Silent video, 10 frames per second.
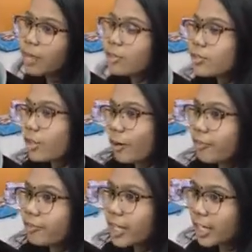values
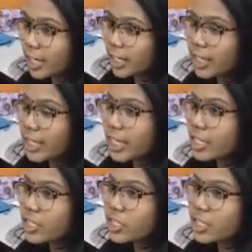of
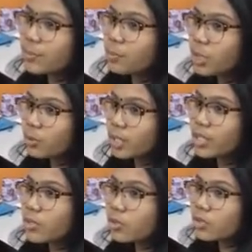integers between
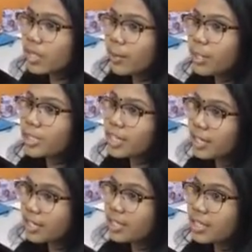the two
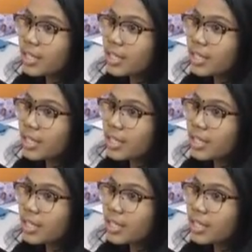simultaneous